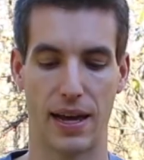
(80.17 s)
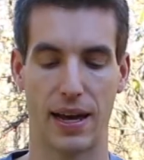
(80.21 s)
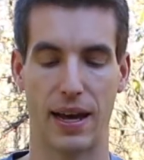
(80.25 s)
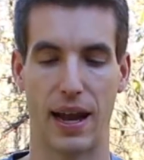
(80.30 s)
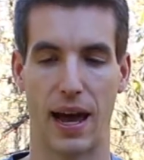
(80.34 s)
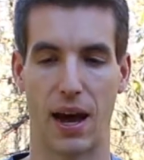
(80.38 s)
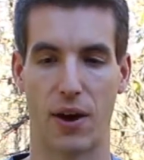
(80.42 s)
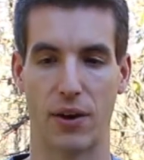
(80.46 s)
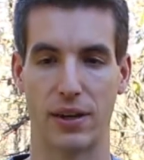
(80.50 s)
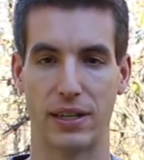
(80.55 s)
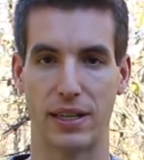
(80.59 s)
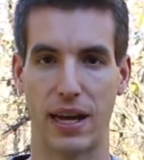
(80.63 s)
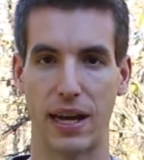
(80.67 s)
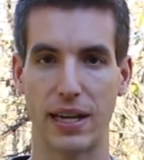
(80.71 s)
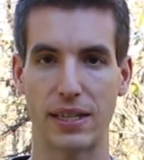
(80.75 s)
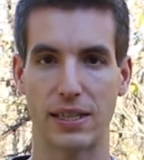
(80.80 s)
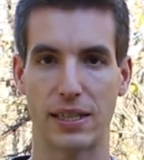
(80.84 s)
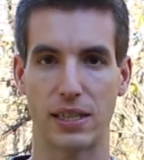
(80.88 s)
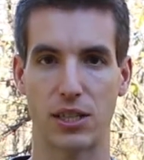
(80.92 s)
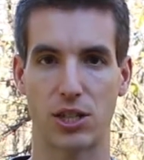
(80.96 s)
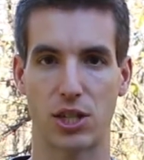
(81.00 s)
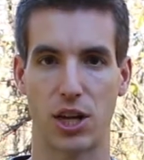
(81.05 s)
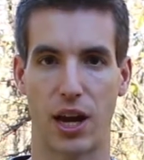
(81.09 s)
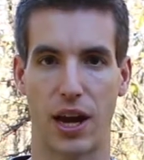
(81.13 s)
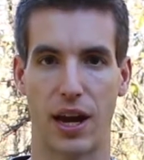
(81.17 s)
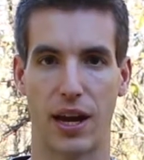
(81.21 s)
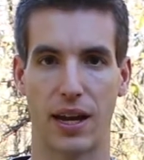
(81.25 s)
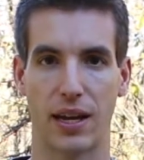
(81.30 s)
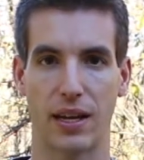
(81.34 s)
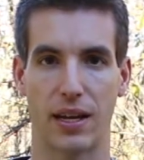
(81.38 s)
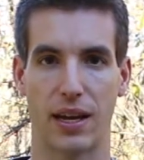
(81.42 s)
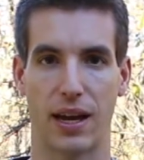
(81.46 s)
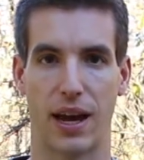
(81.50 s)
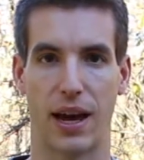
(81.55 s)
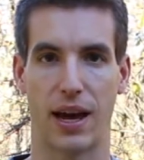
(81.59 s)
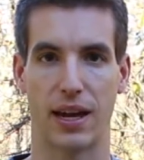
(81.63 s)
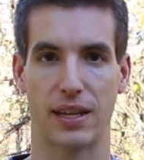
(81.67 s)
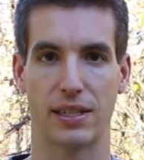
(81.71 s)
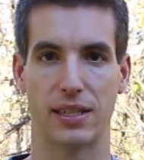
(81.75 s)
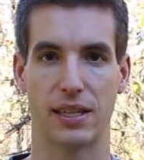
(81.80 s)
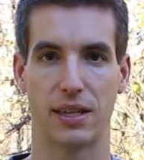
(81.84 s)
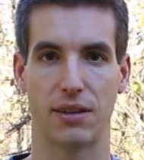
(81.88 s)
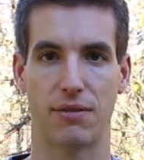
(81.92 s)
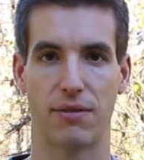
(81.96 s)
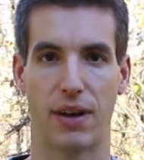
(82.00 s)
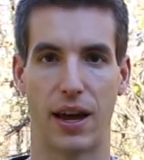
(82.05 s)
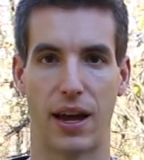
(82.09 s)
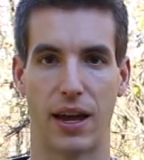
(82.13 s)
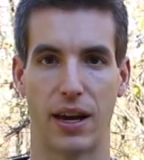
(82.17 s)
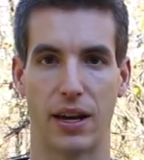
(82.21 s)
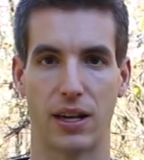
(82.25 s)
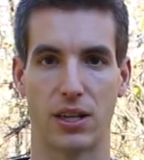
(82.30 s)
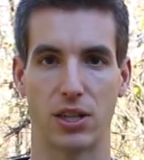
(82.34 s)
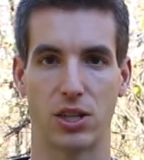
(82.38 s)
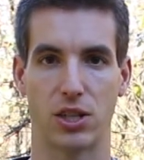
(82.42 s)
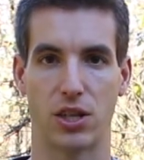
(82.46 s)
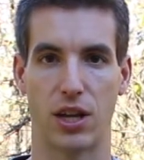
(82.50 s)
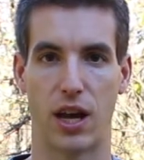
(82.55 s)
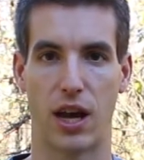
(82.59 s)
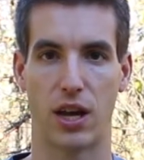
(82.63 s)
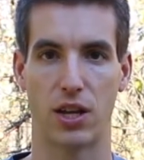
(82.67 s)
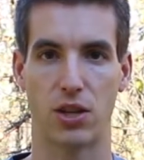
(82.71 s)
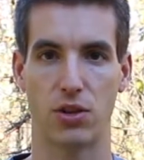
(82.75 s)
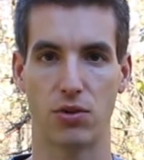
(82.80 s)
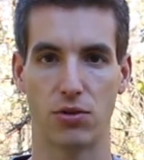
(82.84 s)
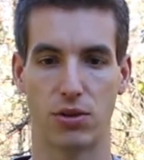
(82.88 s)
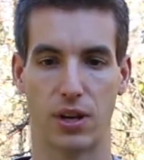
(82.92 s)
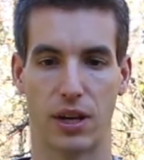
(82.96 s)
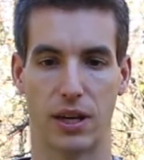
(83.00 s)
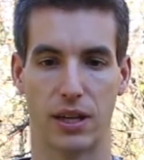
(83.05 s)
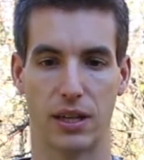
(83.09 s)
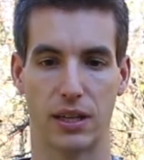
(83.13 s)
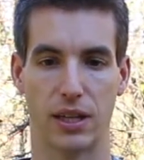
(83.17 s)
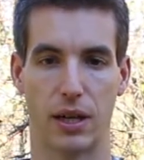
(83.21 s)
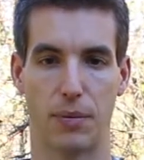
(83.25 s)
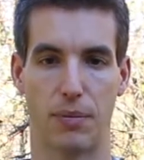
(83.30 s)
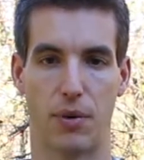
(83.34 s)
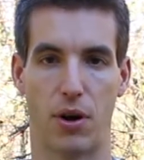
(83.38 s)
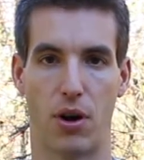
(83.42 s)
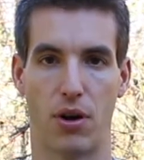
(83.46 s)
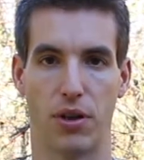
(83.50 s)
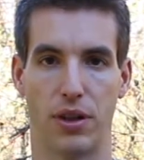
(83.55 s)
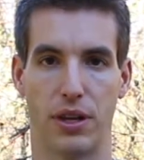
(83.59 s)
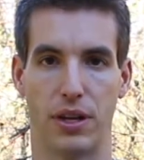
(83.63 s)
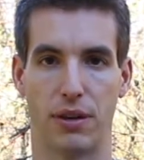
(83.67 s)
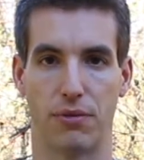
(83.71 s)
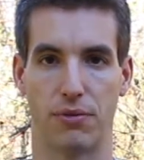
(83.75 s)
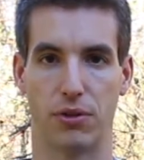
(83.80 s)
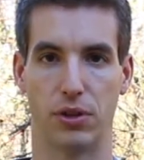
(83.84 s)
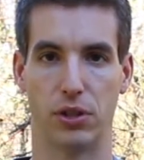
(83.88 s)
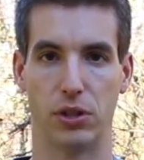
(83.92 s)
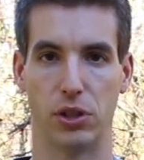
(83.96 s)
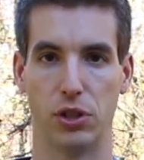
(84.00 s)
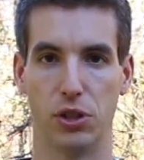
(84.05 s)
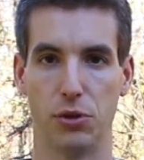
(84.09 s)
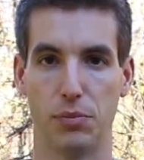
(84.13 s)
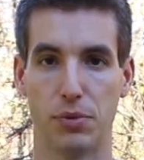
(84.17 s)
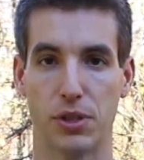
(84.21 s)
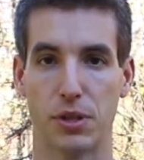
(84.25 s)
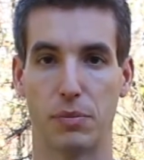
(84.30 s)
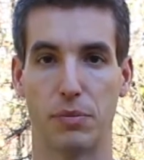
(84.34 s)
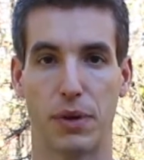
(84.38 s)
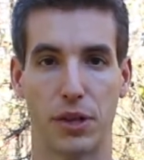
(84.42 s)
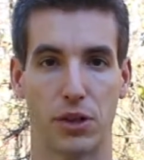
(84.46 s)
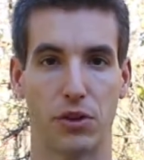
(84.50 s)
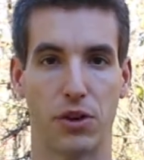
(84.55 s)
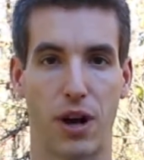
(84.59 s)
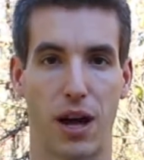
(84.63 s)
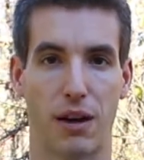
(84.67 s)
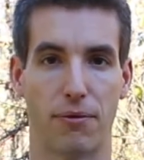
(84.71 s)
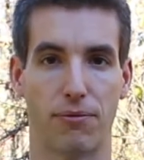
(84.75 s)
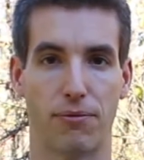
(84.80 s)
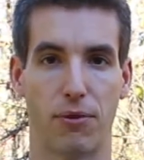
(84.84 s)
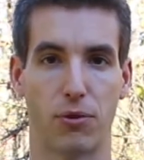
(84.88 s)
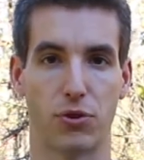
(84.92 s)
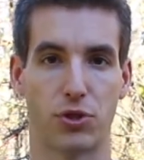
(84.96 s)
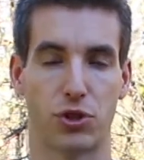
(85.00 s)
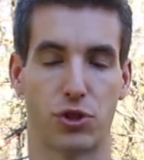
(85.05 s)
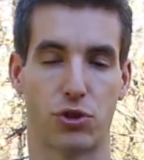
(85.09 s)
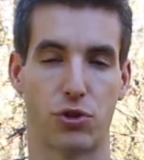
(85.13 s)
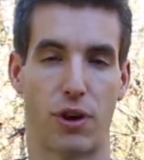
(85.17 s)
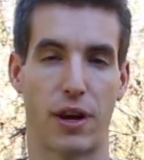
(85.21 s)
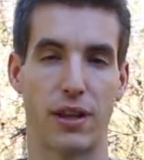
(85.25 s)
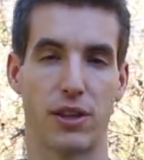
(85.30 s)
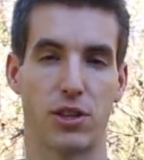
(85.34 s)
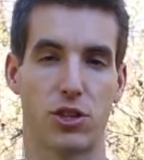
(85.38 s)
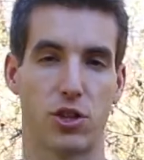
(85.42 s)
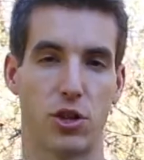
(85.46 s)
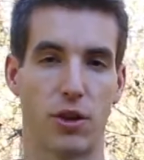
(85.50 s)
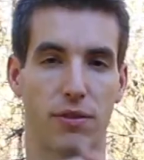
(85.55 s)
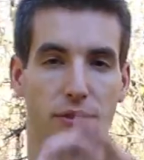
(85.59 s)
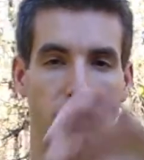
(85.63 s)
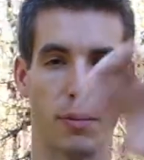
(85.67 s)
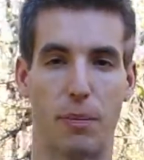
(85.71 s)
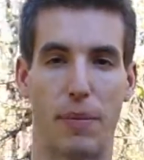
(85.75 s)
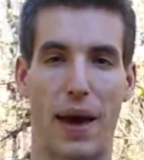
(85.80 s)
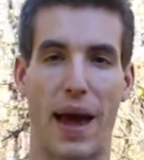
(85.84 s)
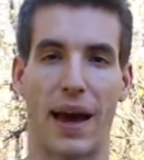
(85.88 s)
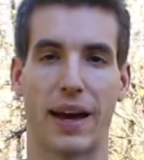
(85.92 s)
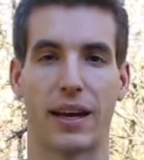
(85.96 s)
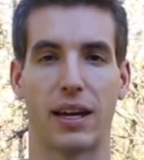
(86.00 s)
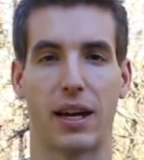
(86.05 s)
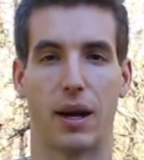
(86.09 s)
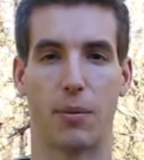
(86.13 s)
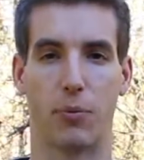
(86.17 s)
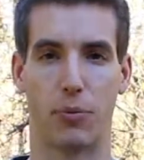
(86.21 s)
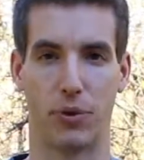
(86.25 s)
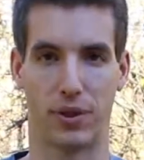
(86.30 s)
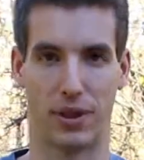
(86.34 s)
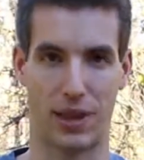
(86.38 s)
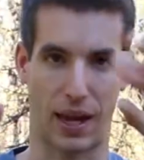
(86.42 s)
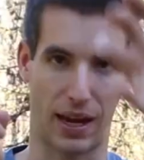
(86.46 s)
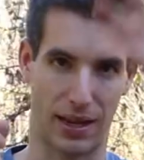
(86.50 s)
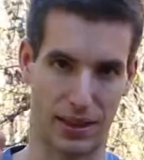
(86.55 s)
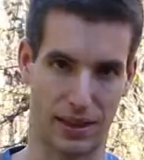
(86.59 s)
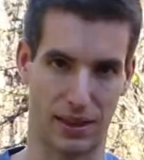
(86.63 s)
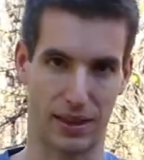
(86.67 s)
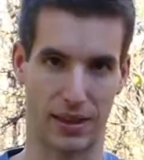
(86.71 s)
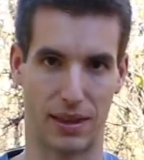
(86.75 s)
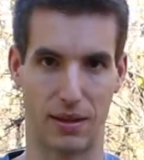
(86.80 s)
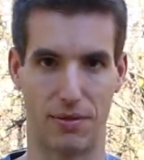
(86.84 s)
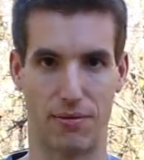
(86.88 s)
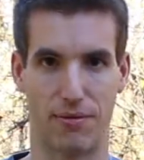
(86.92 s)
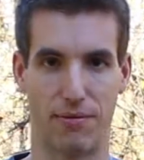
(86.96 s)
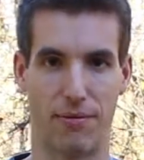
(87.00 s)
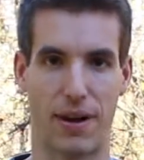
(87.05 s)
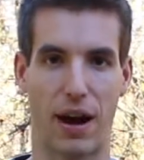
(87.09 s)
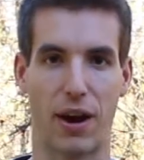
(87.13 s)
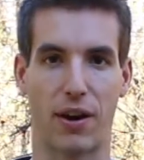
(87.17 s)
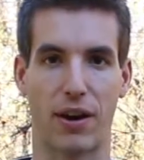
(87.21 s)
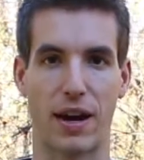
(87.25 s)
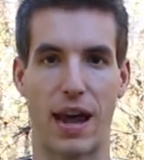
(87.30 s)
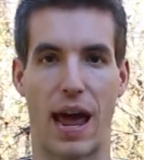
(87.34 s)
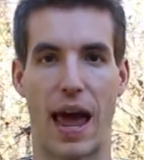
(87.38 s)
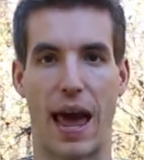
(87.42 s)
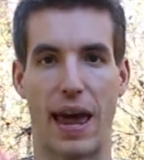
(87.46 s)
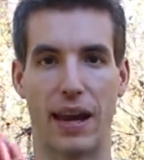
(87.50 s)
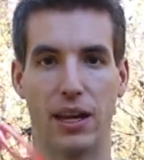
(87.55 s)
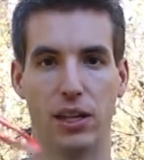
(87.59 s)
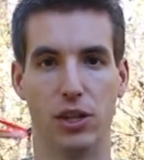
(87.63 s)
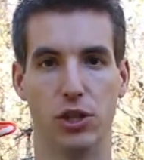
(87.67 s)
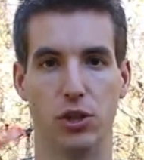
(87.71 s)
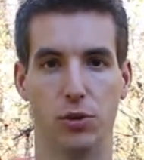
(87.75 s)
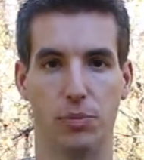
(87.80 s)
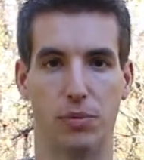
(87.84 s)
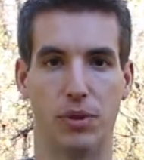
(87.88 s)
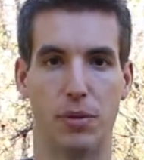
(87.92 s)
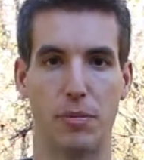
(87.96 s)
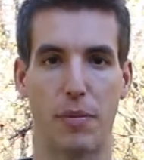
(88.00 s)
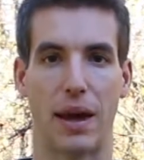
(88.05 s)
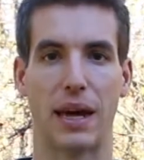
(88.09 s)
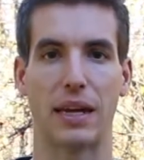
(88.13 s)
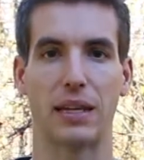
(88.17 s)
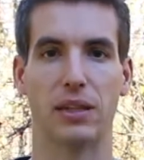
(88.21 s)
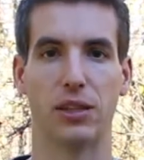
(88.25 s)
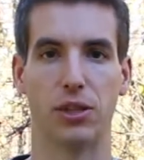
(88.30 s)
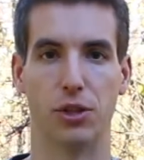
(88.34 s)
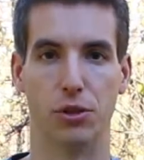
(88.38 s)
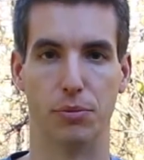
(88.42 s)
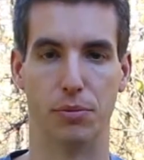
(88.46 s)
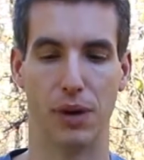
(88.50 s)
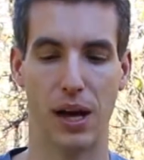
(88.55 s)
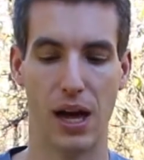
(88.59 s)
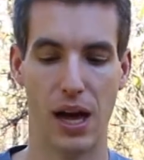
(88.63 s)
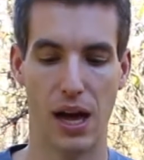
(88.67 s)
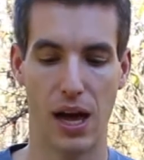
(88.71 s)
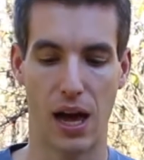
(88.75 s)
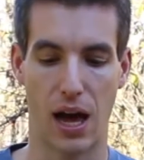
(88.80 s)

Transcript: Now a daisy chain has the advantage that you can clip all the different loops, but they're not full strength, so you have to back it up with like the very end loop, the main loop.